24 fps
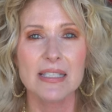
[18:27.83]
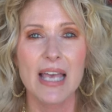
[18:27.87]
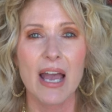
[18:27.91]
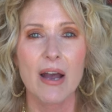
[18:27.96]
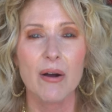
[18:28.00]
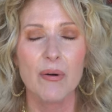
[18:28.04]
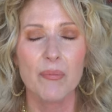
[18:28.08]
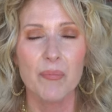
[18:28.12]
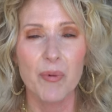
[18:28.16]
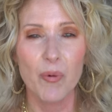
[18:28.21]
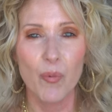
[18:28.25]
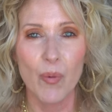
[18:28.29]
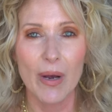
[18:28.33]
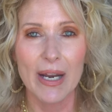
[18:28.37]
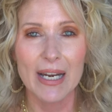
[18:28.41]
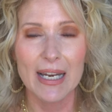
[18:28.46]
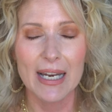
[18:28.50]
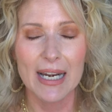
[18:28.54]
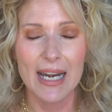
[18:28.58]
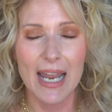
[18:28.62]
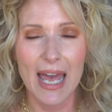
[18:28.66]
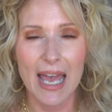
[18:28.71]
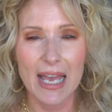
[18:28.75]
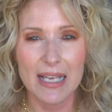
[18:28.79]
how well
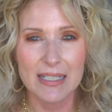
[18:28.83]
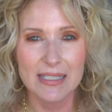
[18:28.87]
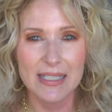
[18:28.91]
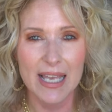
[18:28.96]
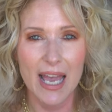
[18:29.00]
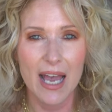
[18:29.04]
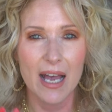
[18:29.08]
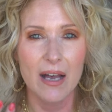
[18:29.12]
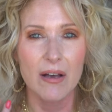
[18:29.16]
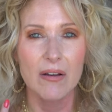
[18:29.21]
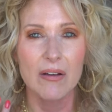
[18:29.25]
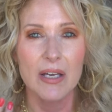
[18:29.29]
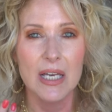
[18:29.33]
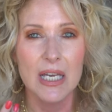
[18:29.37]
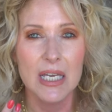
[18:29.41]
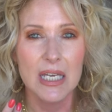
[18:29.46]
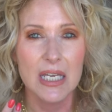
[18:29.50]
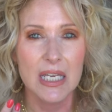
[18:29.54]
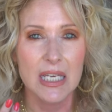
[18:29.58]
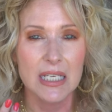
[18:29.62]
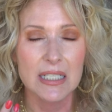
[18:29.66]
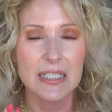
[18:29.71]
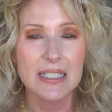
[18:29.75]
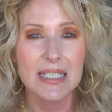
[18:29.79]
it lasts, how
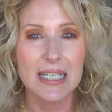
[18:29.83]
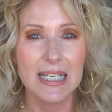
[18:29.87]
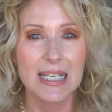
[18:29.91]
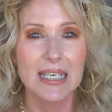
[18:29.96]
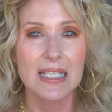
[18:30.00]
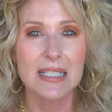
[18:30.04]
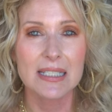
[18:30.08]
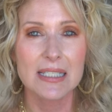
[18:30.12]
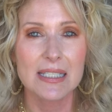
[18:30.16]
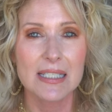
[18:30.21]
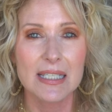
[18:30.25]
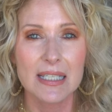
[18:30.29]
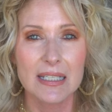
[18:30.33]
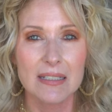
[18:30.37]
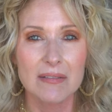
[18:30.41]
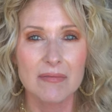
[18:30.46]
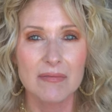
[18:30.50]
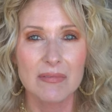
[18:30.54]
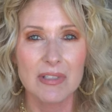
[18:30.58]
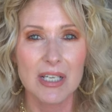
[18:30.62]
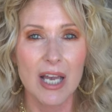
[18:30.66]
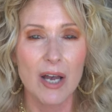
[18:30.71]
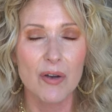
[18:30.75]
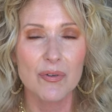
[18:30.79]
intense
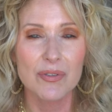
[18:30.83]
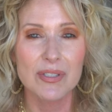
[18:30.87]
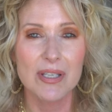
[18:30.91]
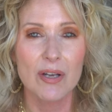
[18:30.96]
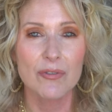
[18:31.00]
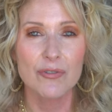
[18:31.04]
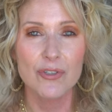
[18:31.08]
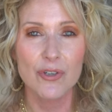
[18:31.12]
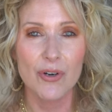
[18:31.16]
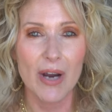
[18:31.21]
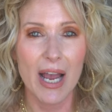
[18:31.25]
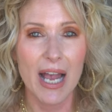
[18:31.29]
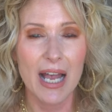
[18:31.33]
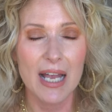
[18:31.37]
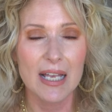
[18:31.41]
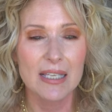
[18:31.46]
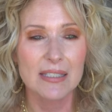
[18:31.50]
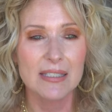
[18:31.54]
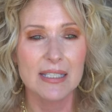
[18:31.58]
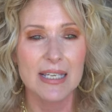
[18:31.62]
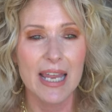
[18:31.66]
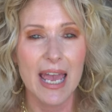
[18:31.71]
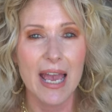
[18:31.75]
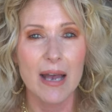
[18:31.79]
it goes on your
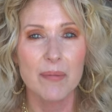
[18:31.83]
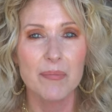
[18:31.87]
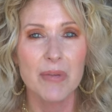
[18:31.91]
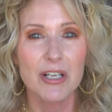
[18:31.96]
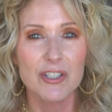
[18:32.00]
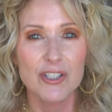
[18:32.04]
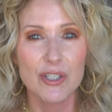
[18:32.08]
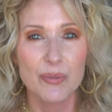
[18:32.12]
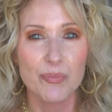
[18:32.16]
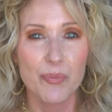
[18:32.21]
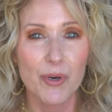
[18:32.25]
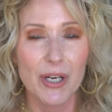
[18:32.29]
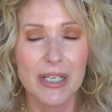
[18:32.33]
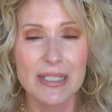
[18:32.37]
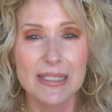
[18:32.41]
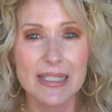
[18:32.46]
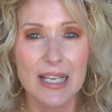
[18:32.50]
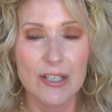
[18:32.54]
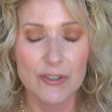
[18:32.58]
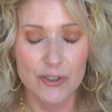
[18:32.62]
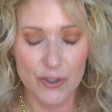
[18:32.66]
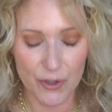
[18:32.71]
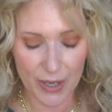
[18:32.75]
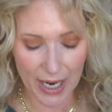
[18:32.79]
eyes and how much it brings
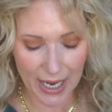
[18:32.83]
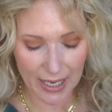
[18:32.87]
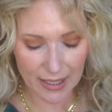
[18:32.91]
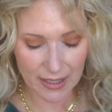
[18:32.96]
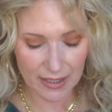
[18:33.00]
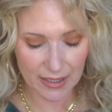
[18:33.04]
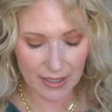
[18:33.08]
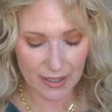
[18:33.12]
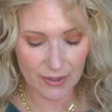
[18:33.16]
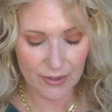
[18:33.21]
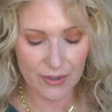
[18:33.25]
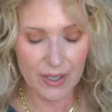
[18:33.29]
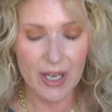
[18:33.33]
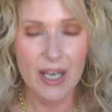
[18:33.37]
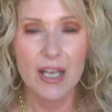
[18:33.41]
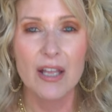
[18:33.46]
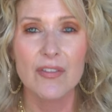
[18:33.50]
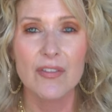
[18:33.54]
out your eye color.